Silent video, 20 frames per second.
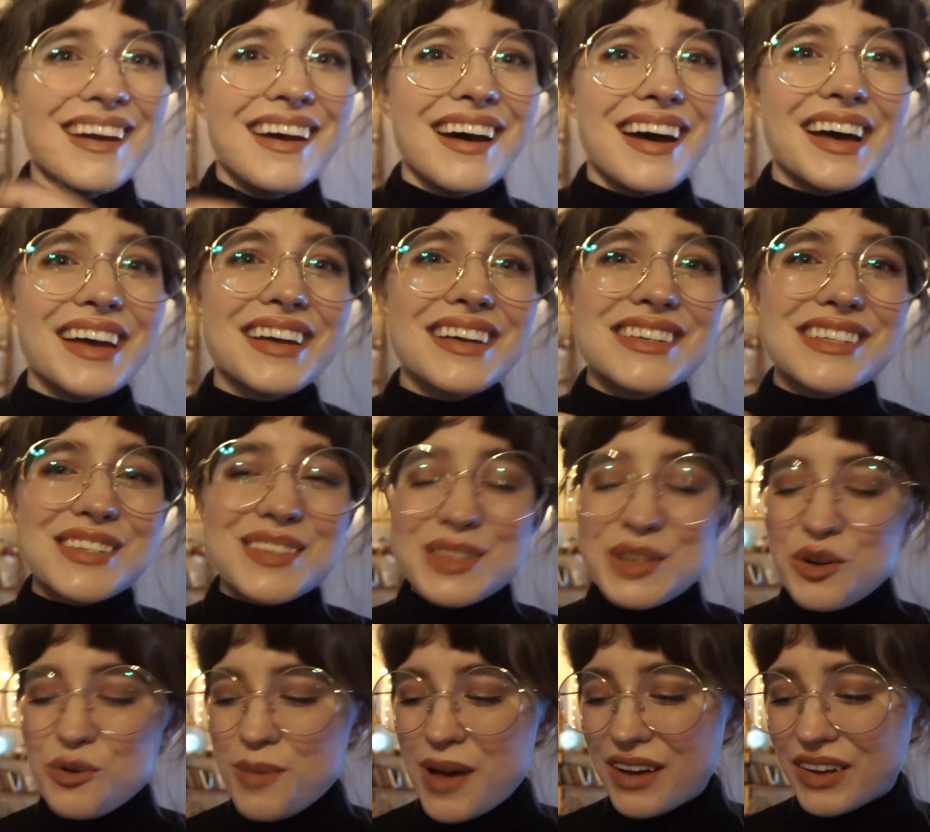I can just
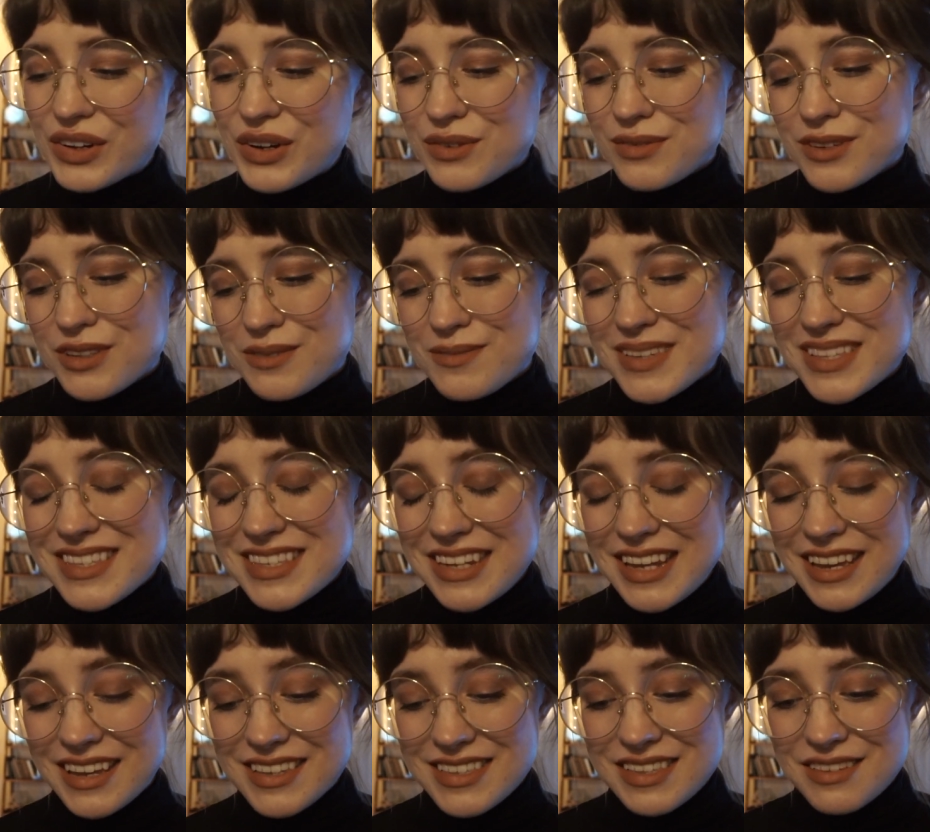go back over the
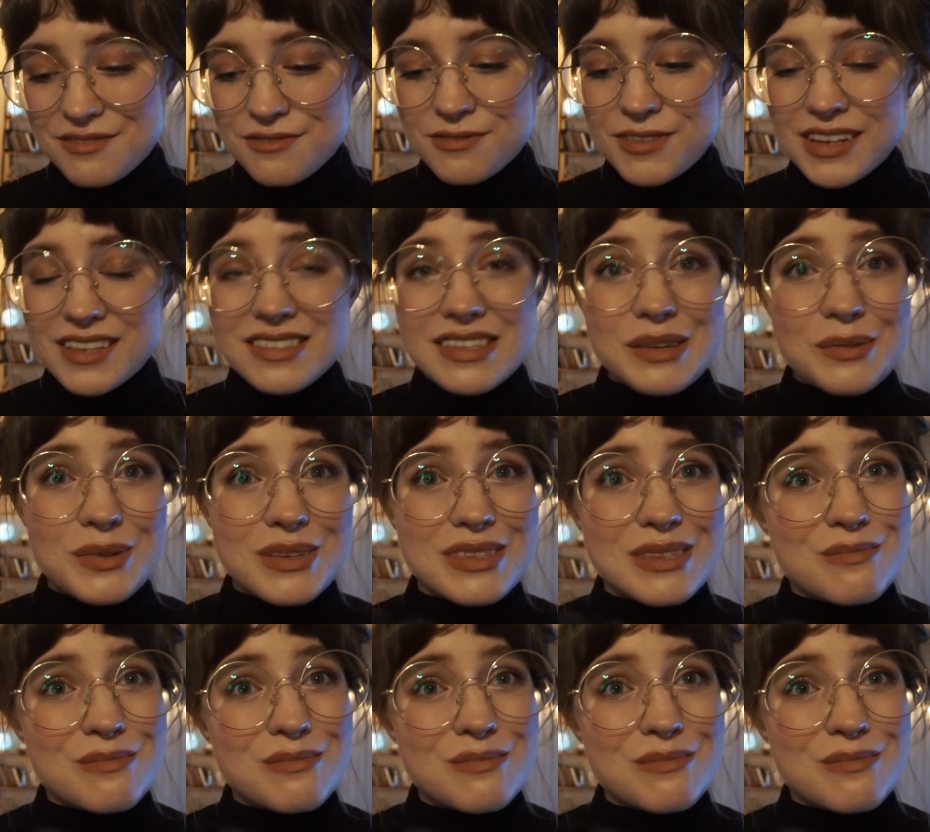mistakes and fix it with